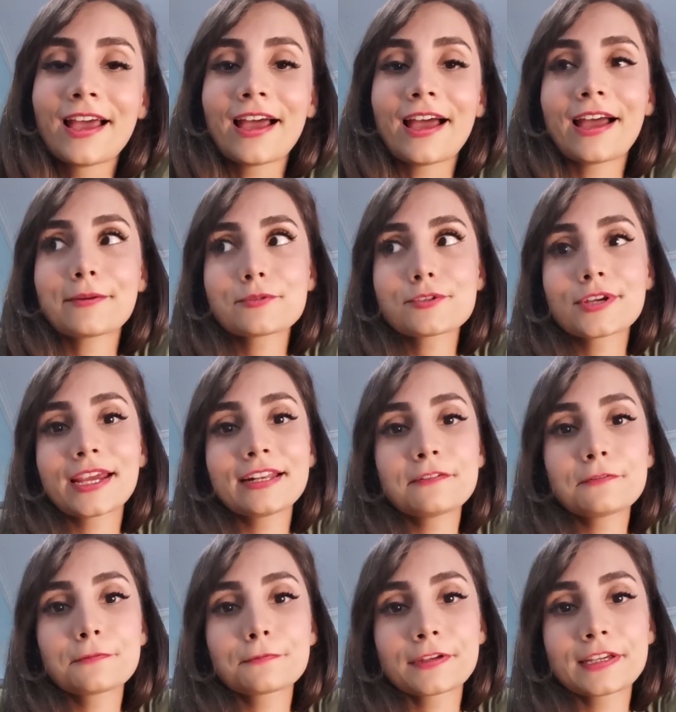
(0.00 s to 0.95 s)
I'm trying to
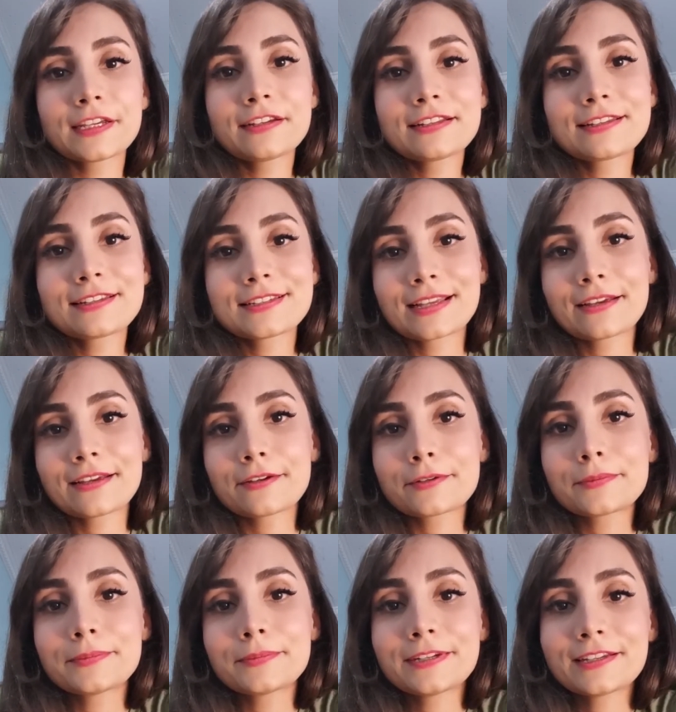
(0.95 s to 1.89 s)
figure this
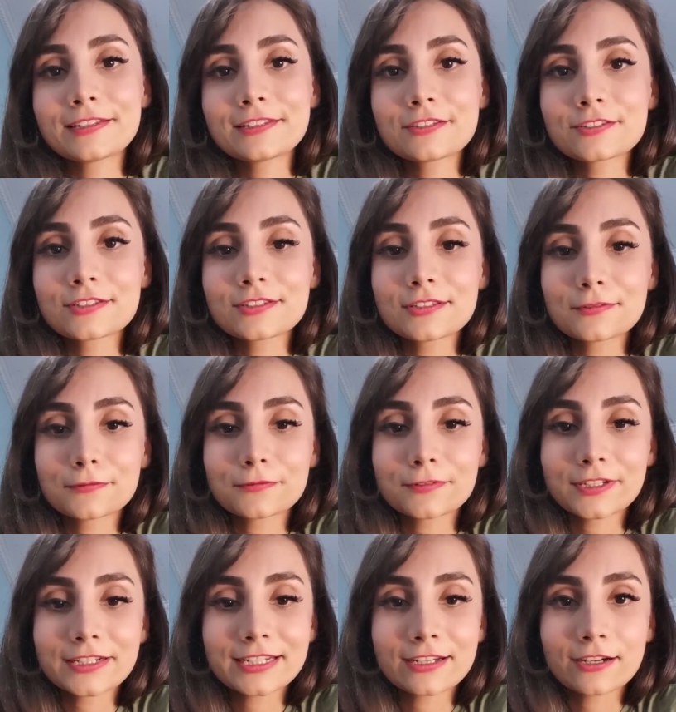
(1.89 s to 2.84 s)
out, but it's just
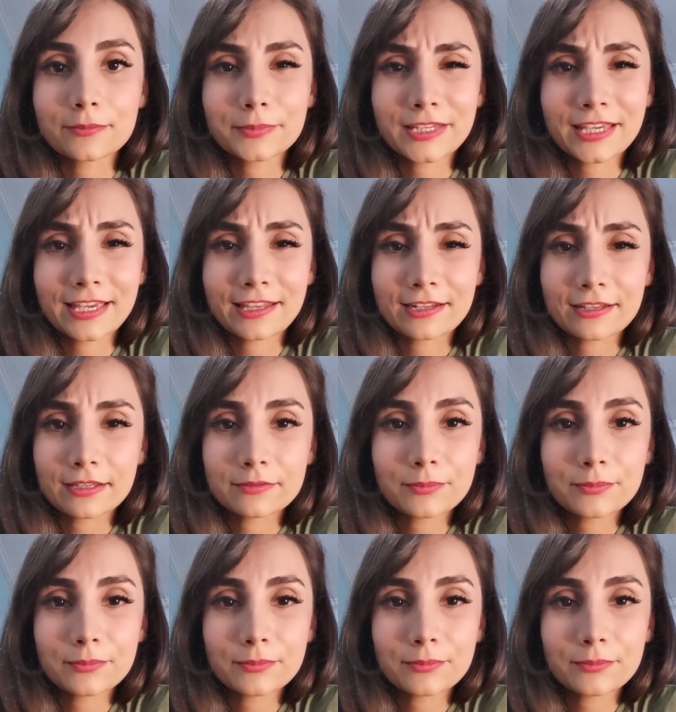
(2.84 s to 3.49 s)
very complicated.